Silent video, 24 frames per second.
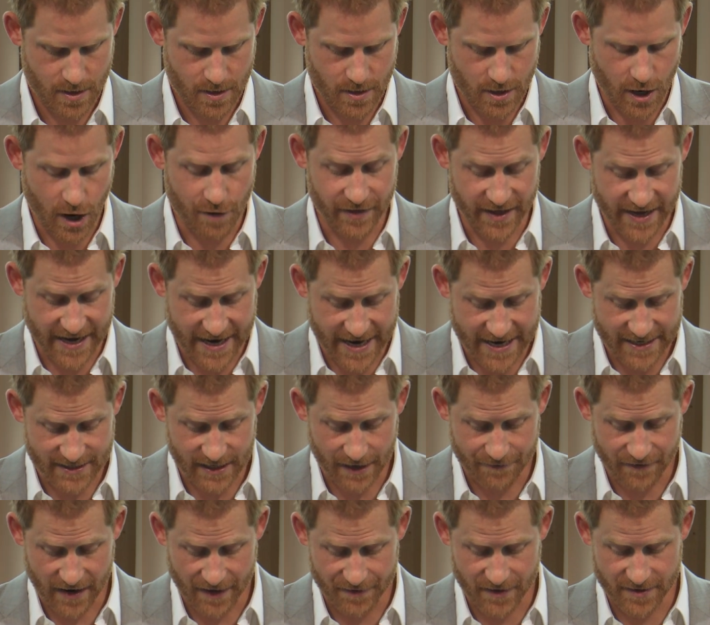Over the years,
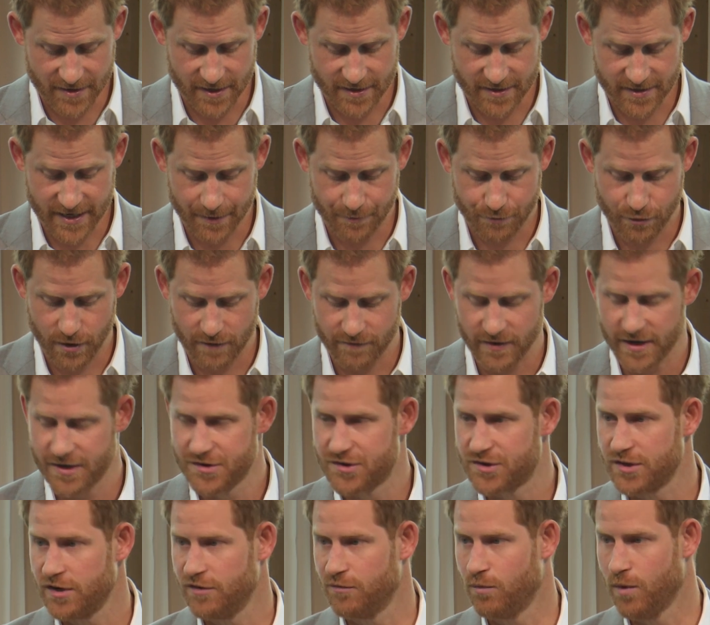I've had the distinct
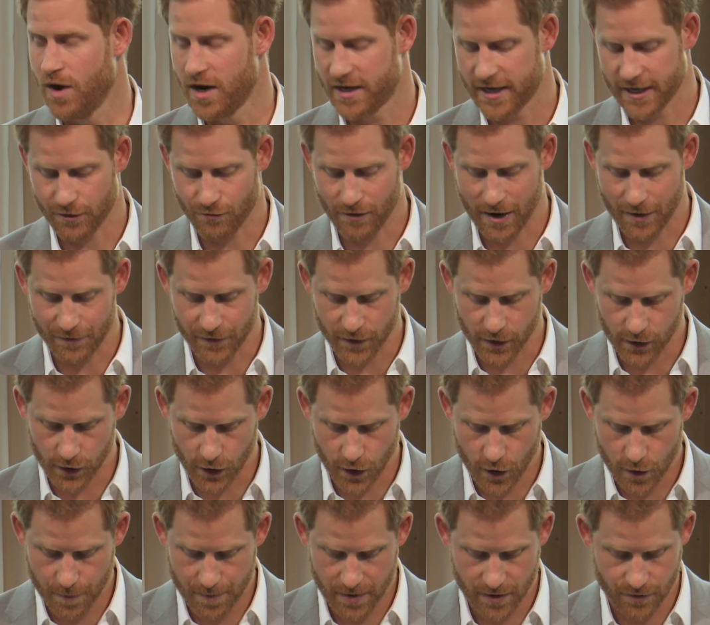privilege of working around the
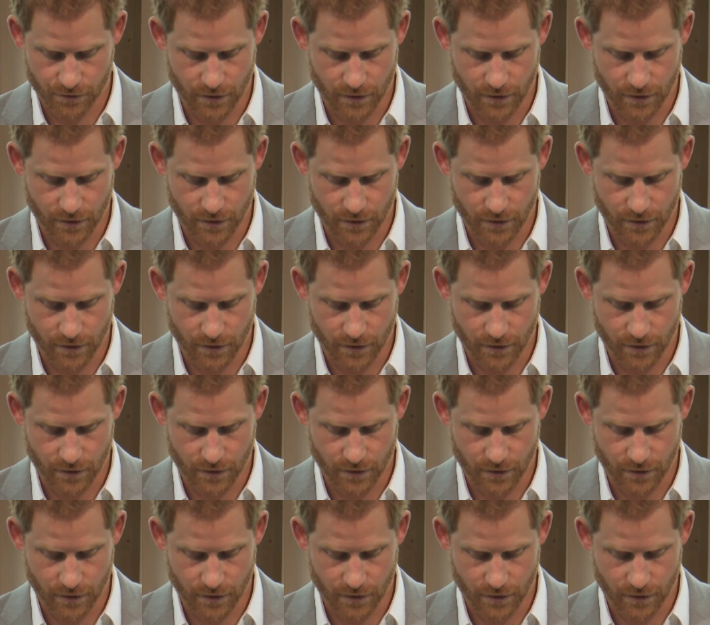globe,